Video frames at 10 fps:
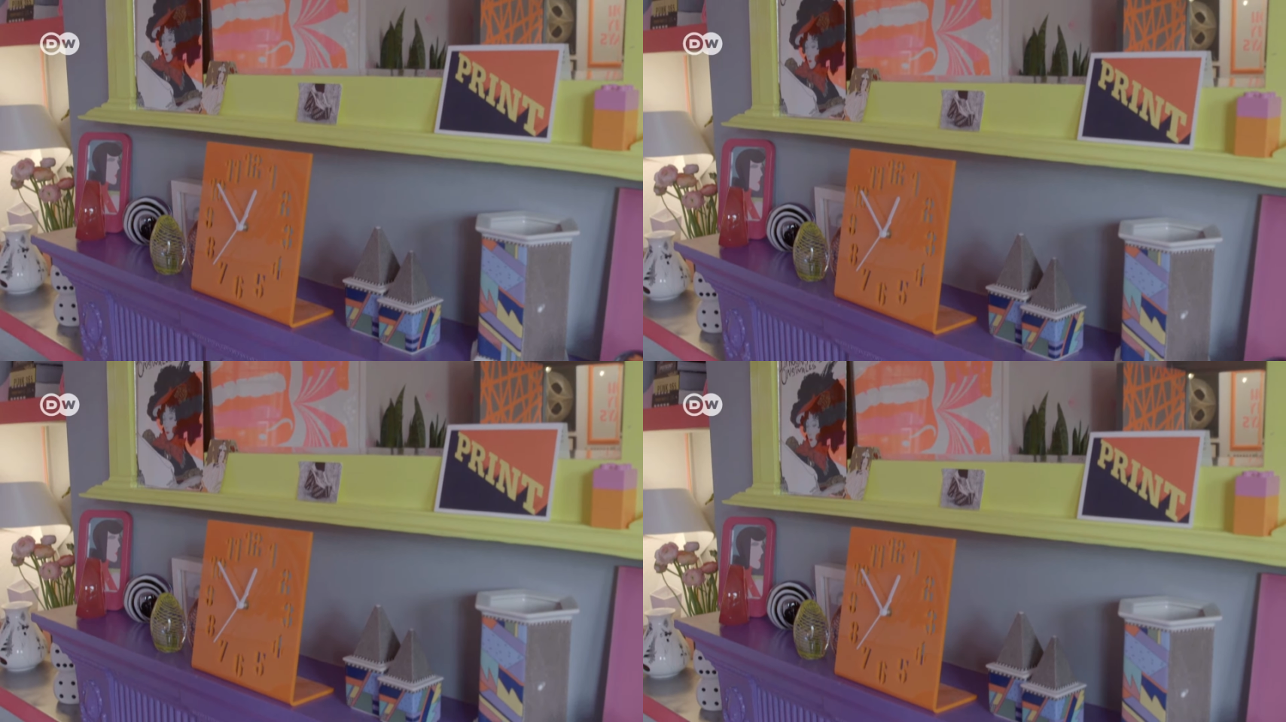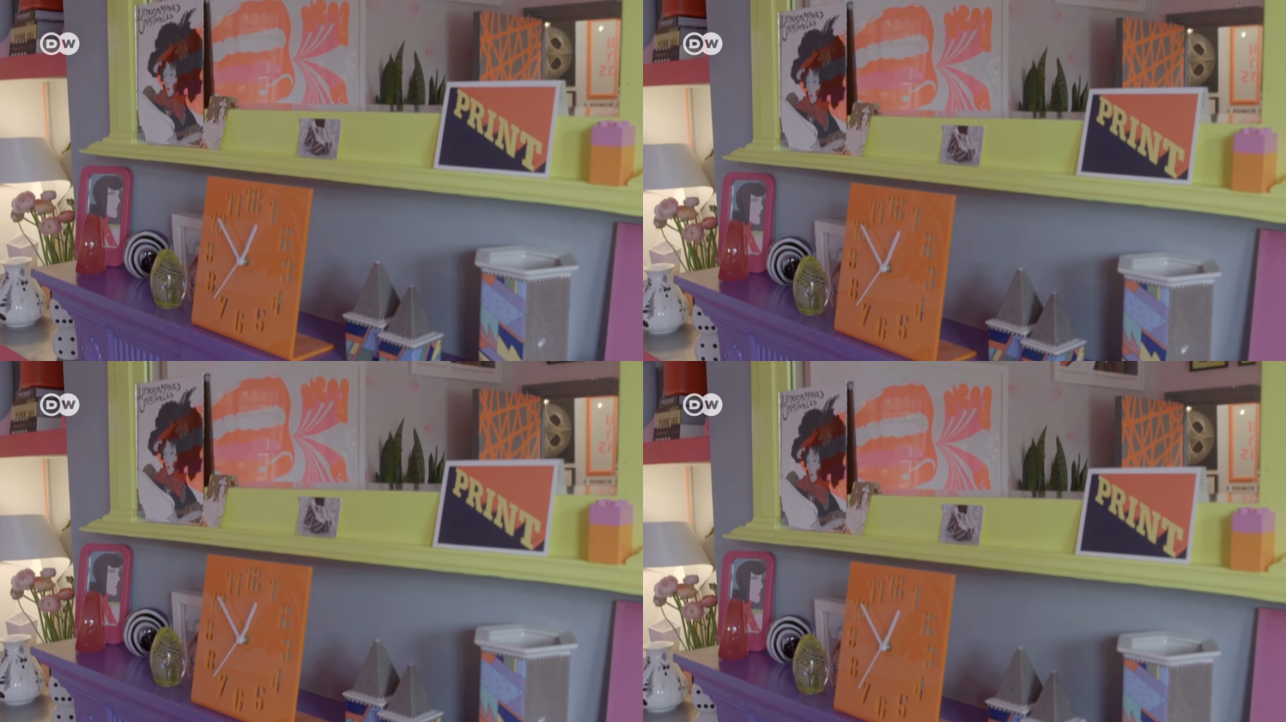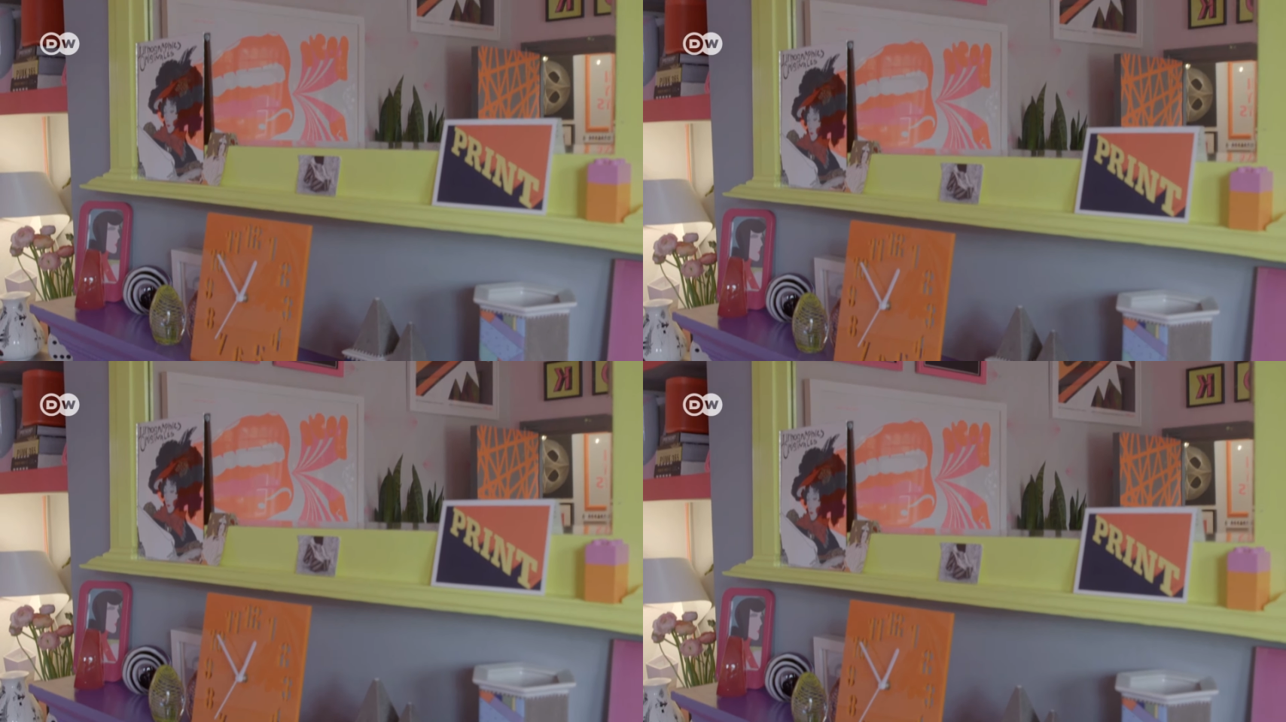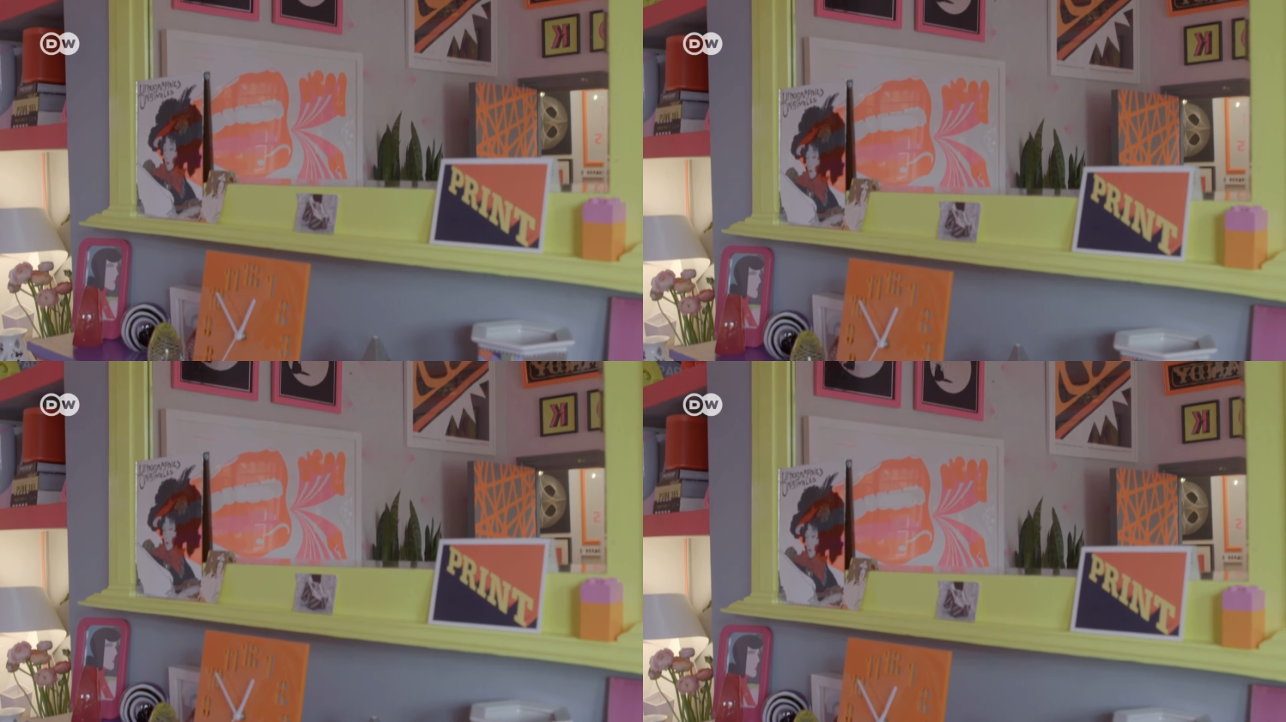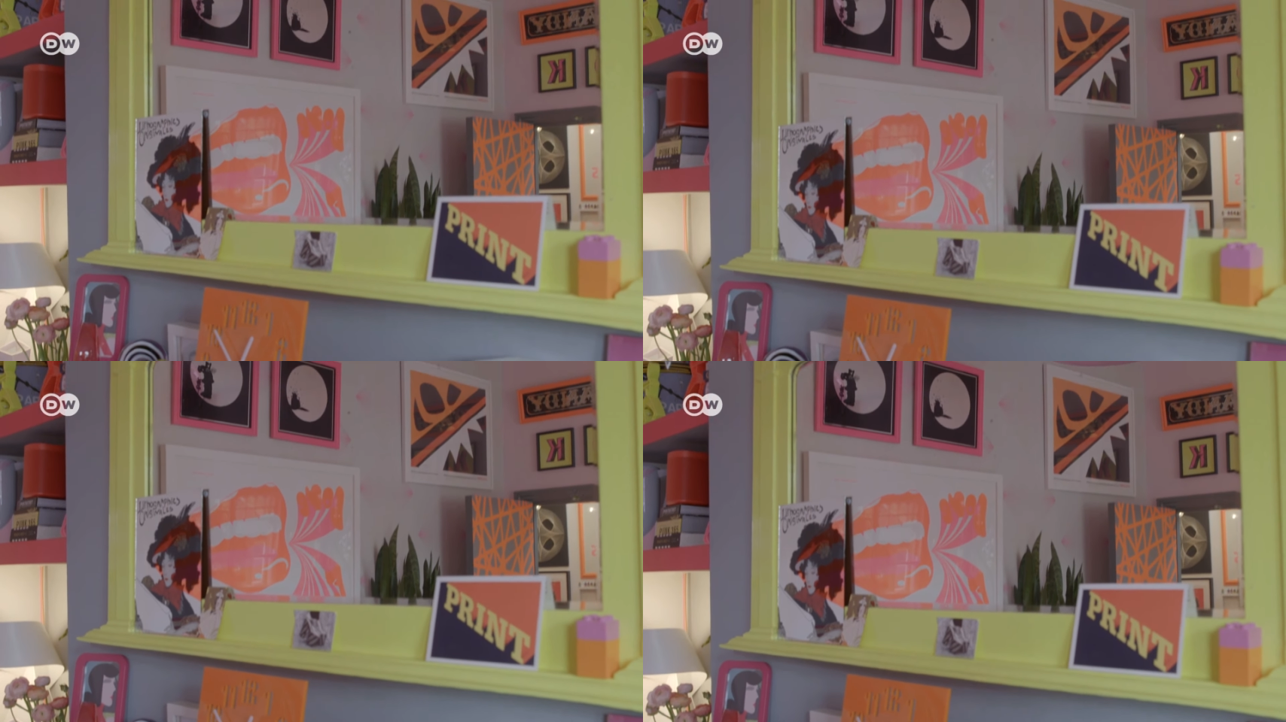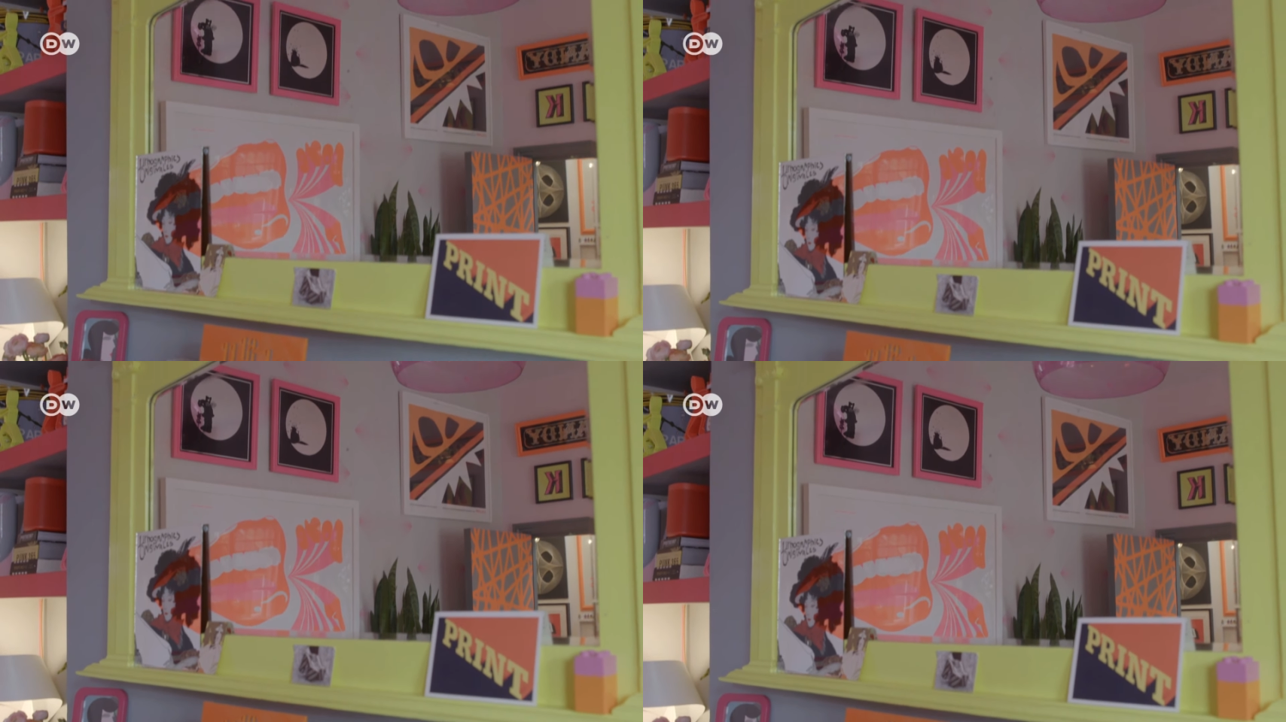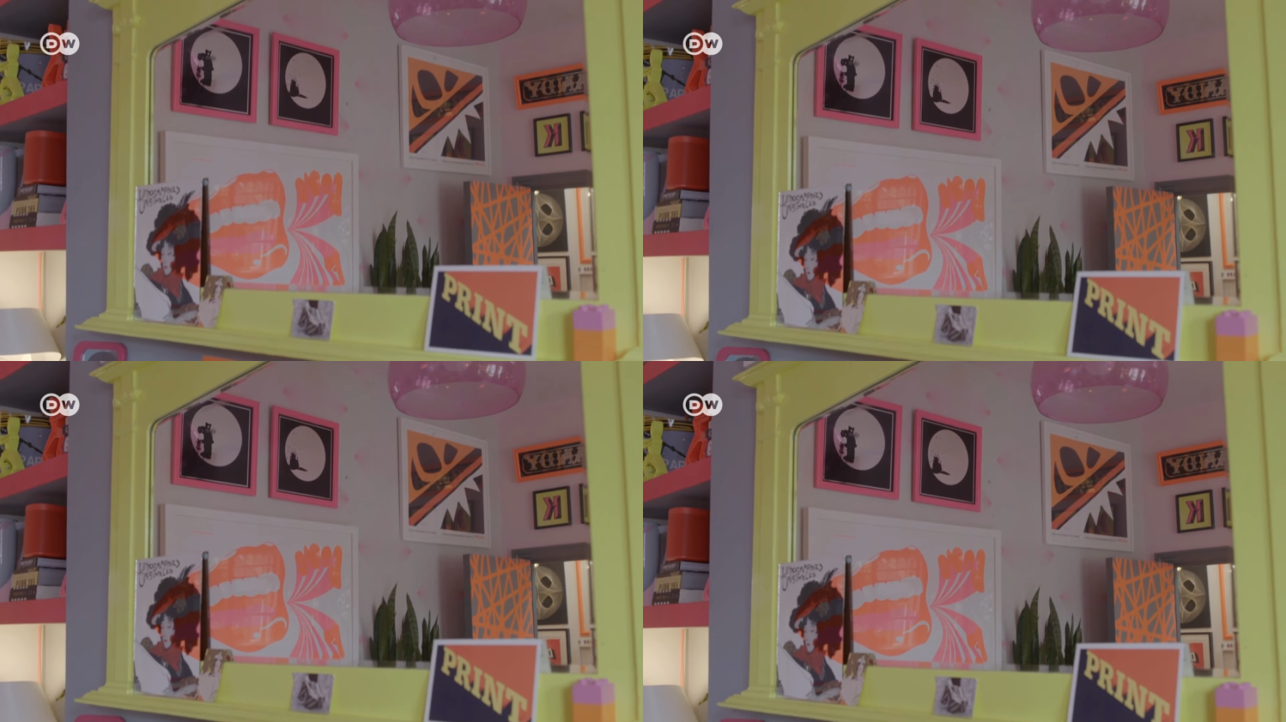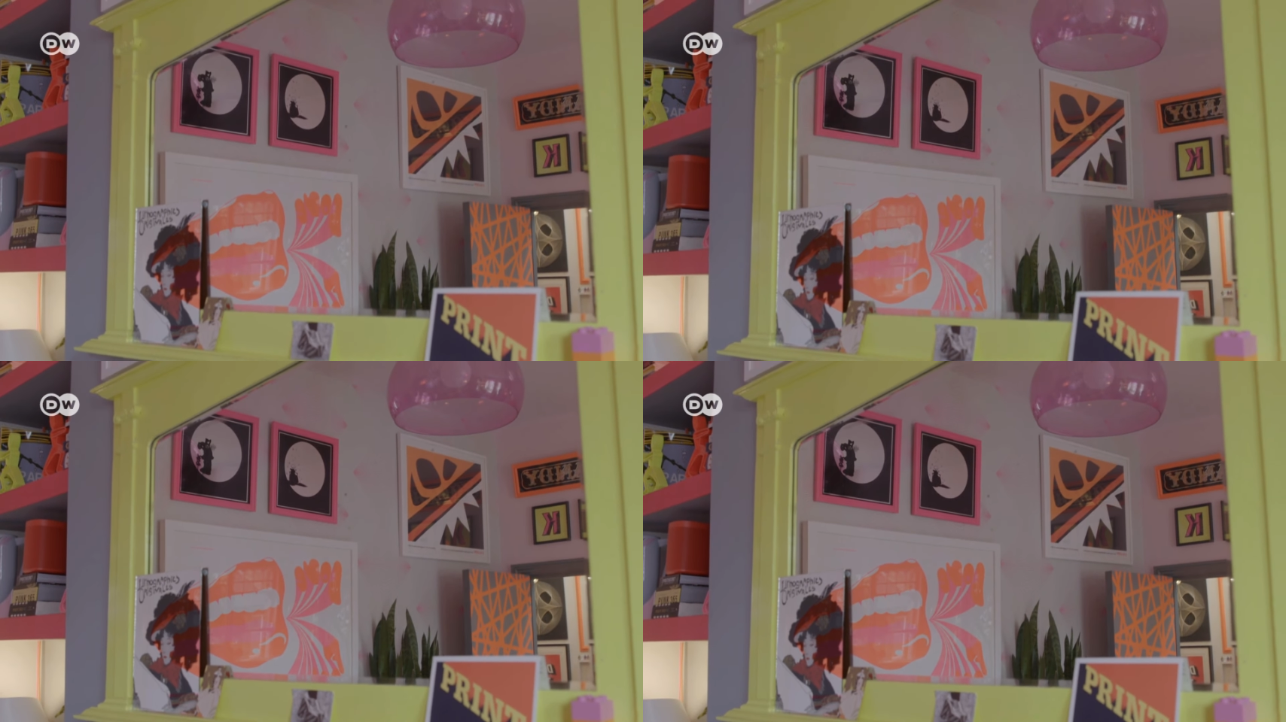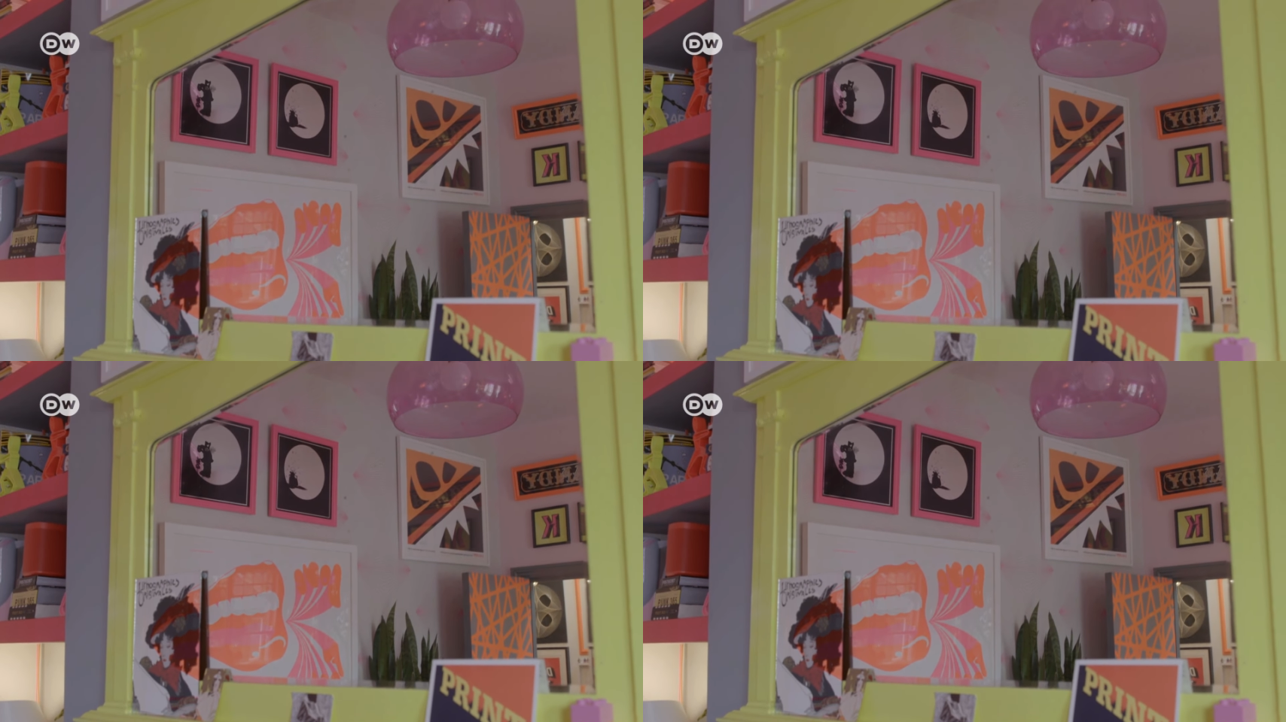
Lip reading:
No face is visible, so there are no lips to read.